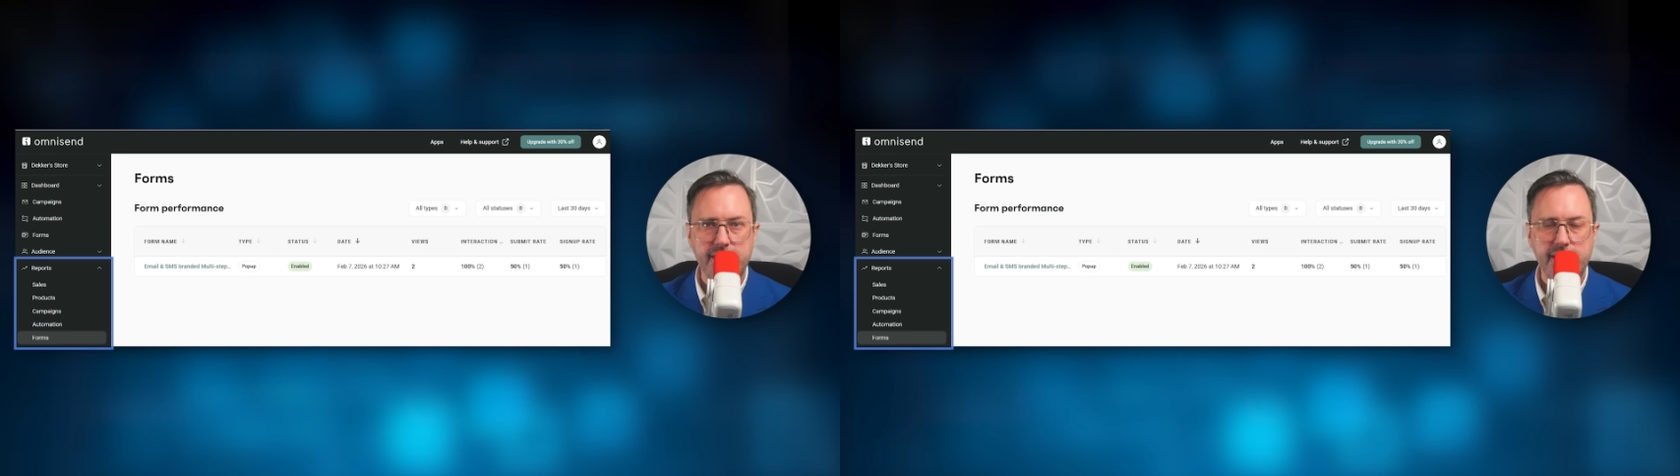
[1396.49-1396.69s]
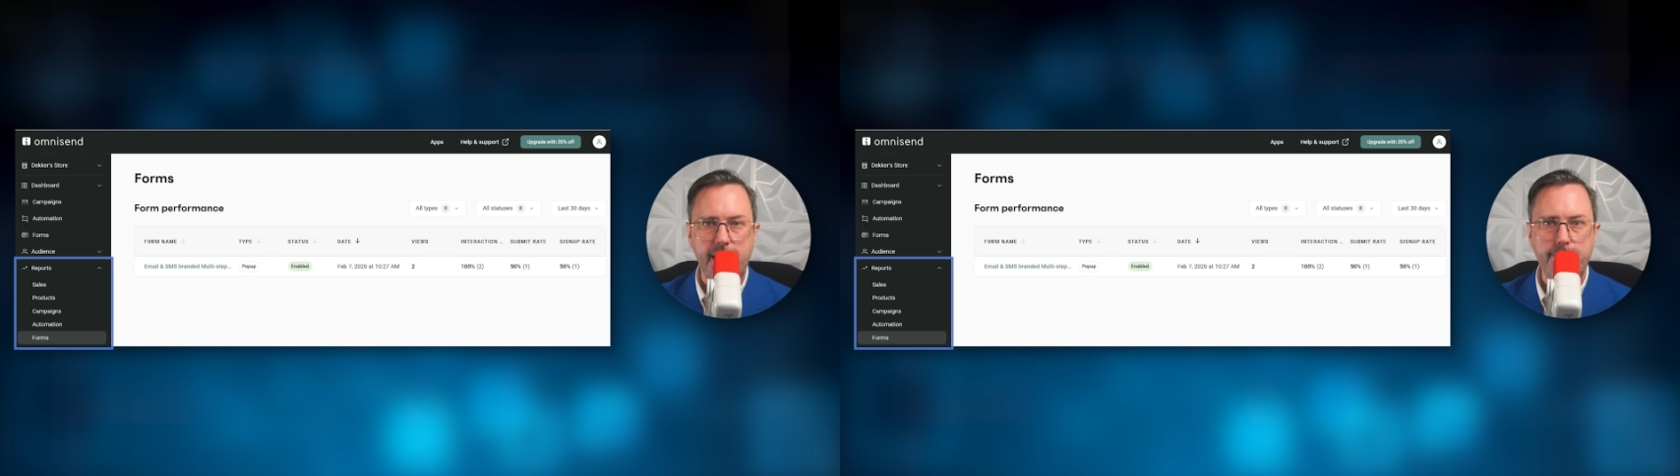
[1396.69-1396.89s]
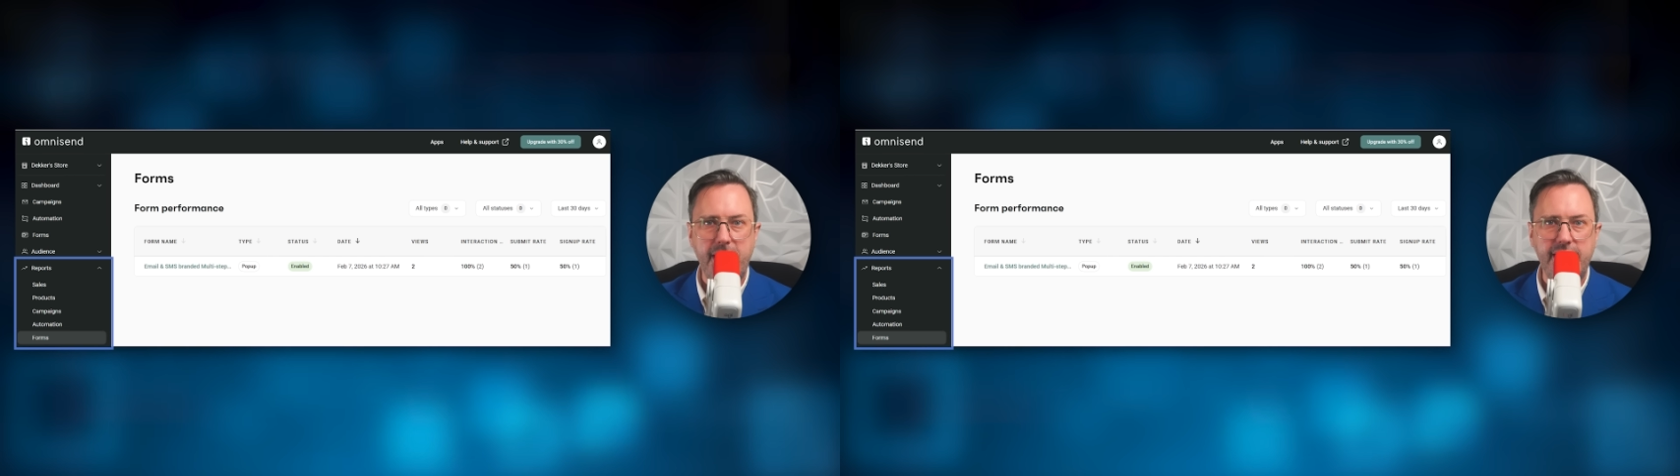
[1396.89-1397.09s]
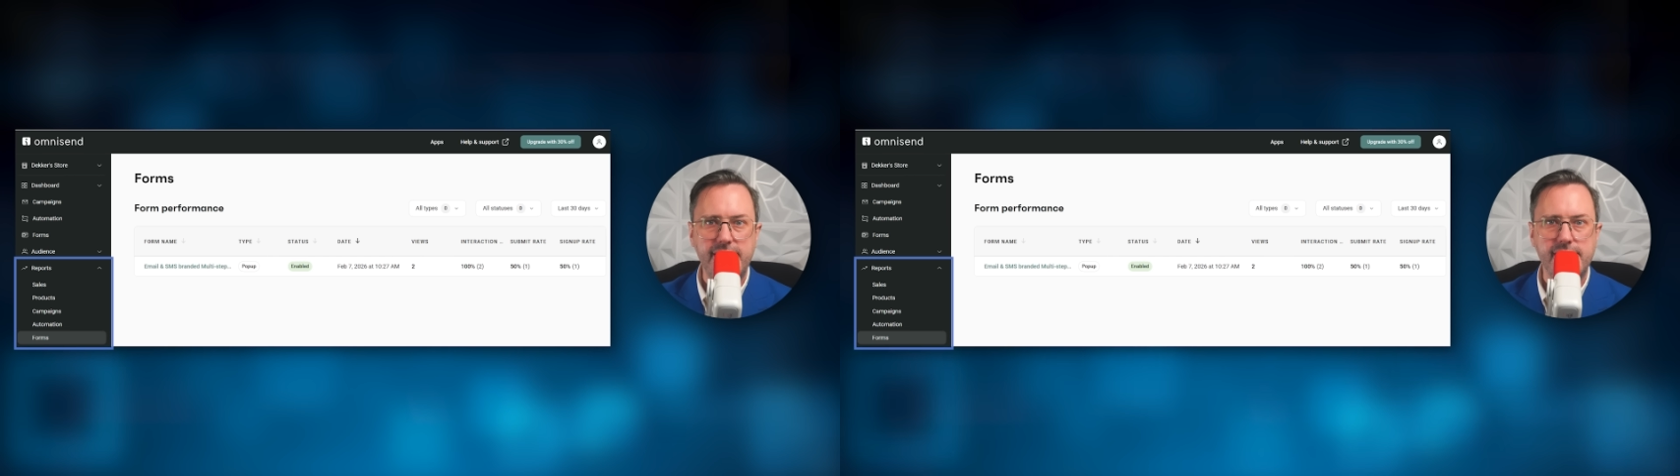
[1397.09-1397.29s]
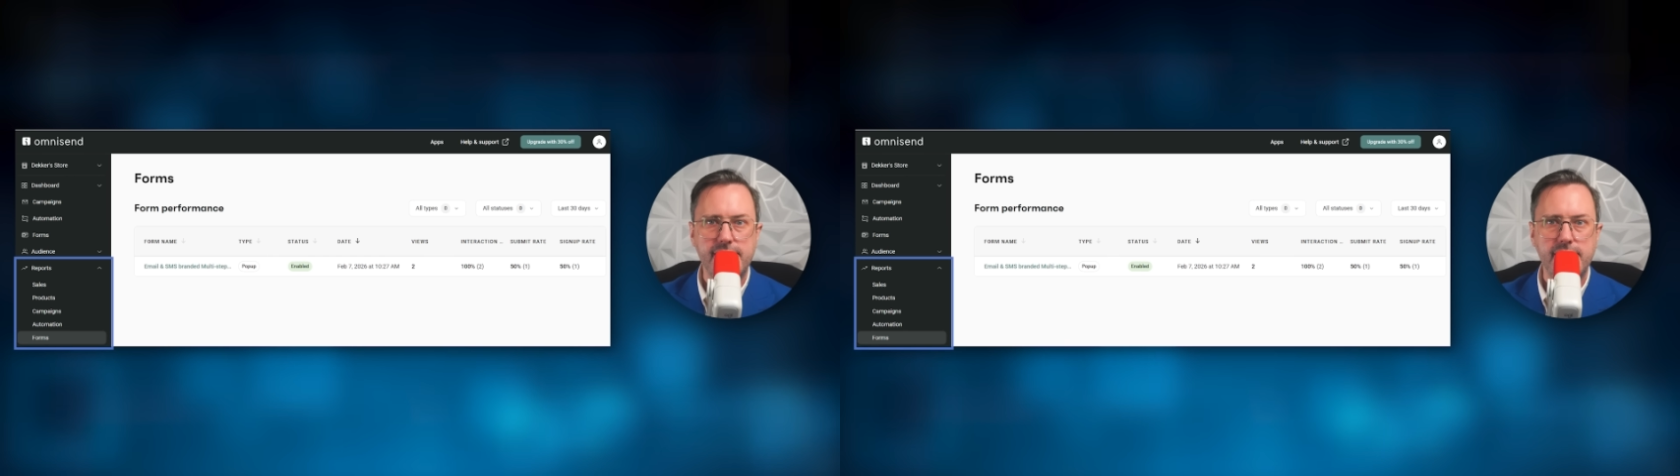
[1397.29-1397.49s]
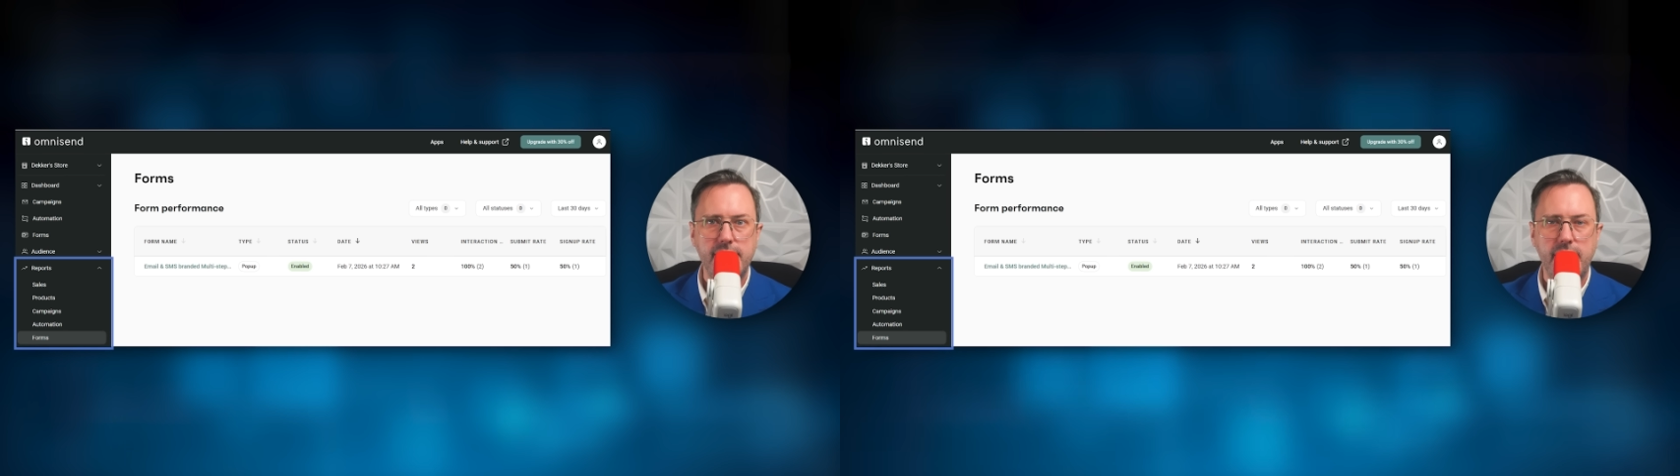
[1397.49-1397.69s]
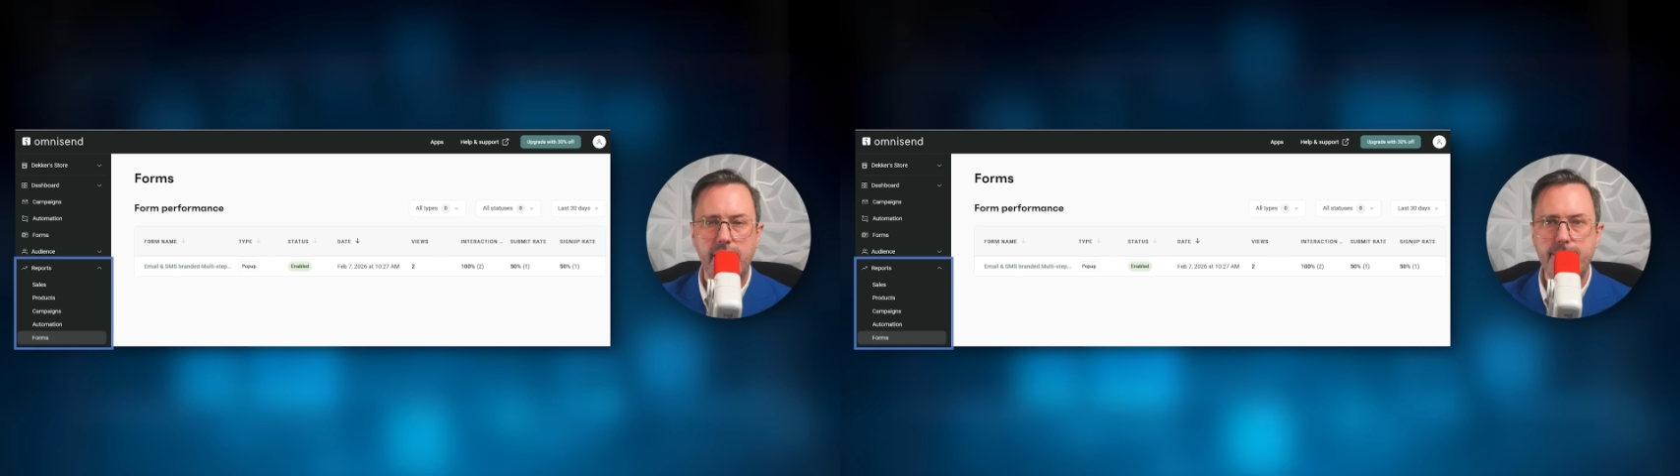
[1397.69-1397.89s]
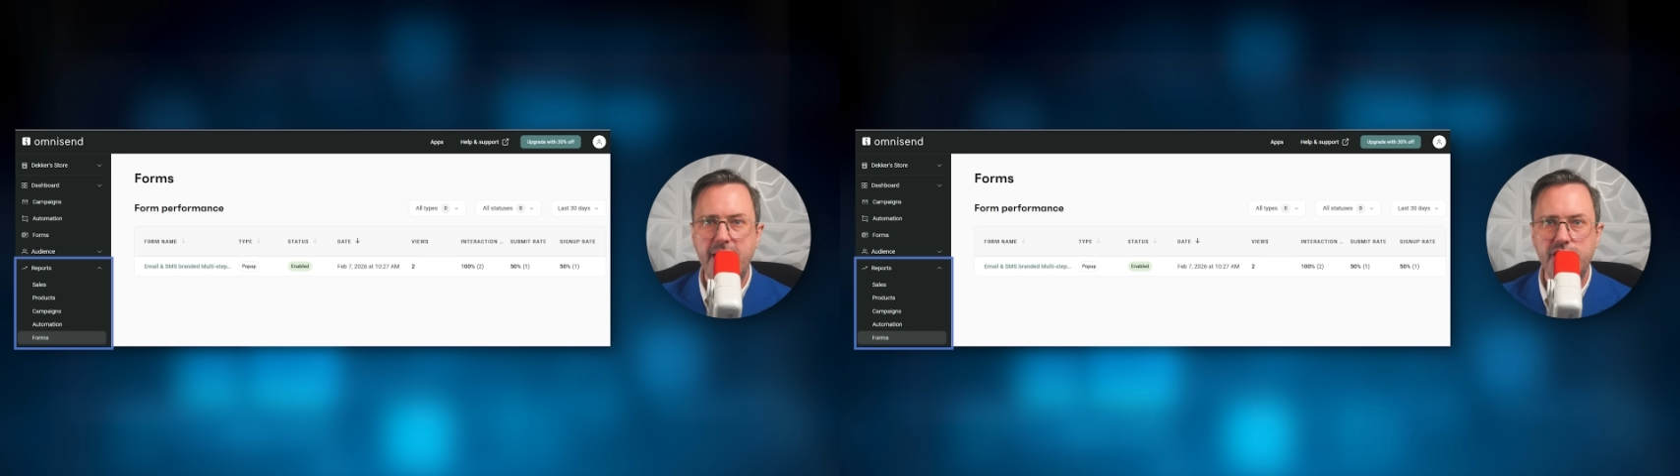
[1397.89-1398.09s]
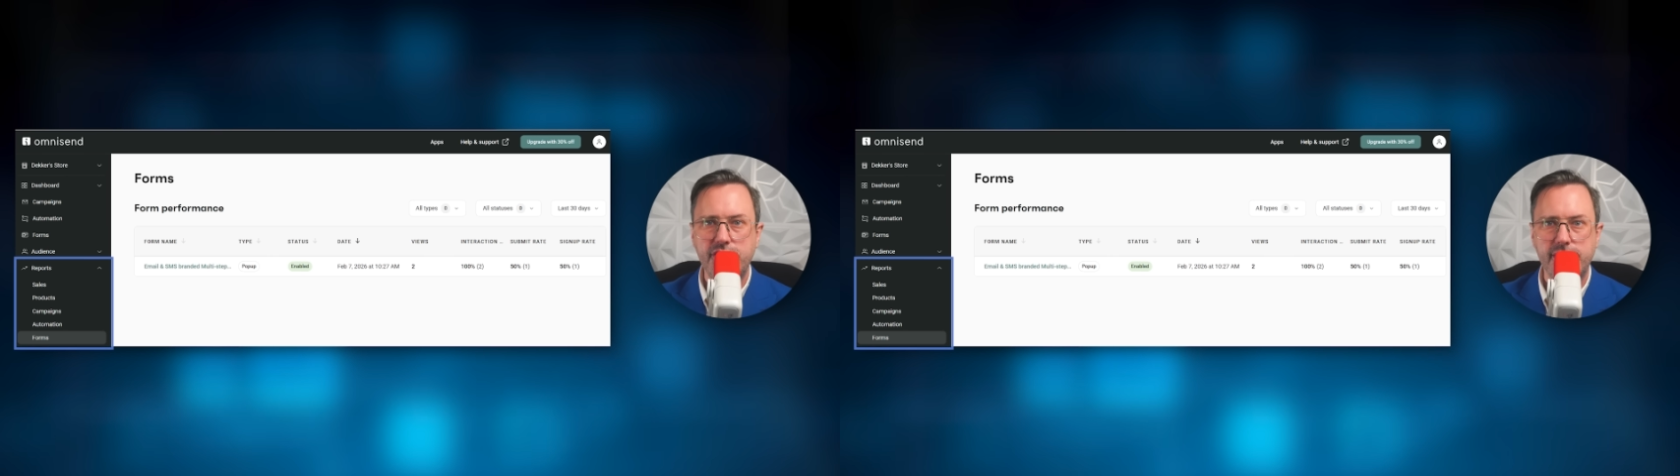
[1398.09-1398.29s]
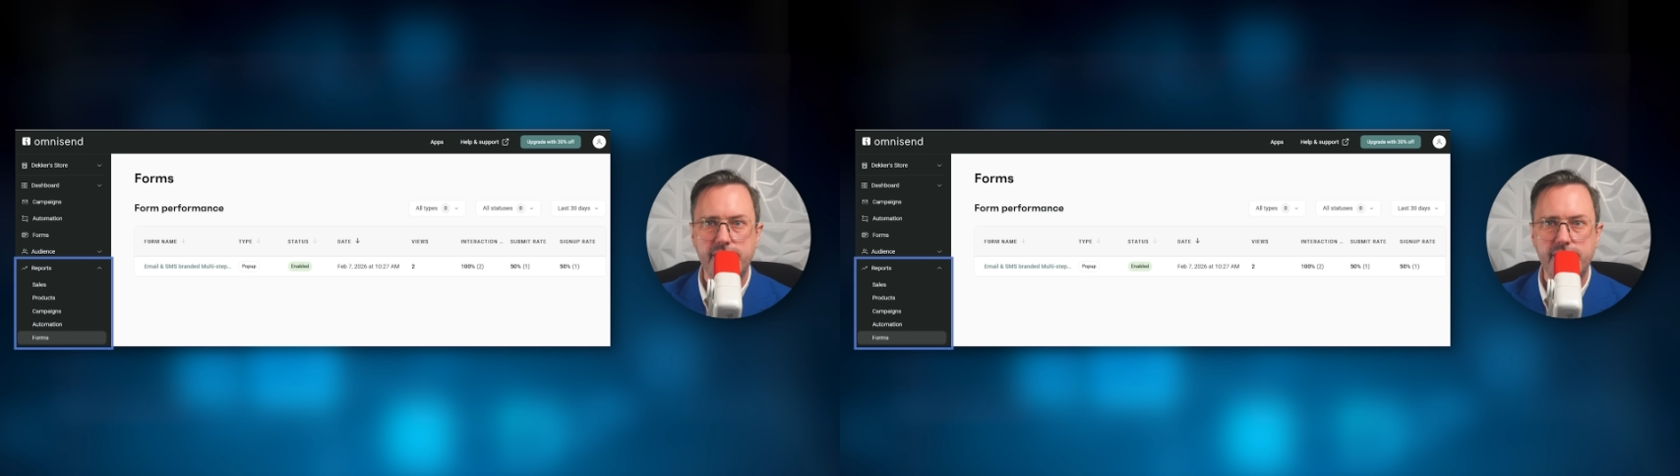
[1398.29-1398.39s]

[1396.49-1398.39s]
campaigns, automations,